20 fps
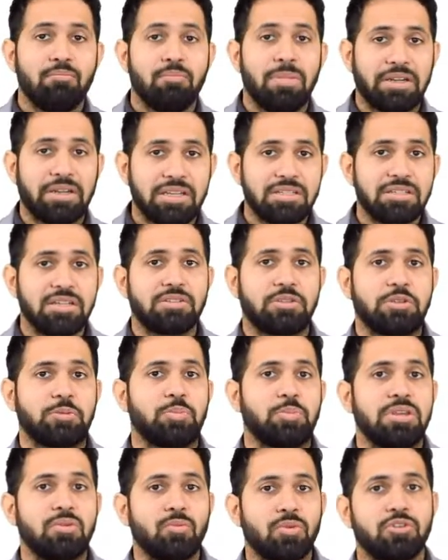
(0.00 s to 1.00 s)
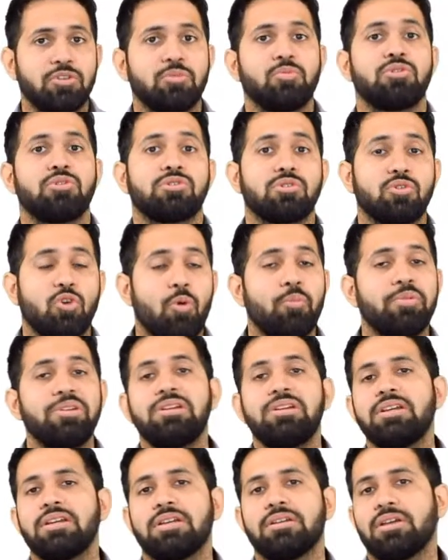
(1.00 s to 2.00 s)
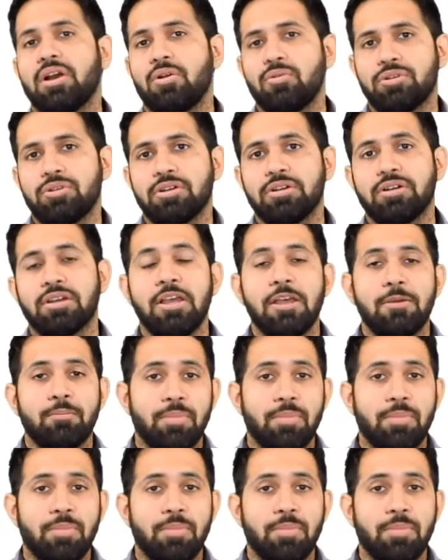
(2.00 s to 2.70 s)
metastasis being one of the most commonly encountered.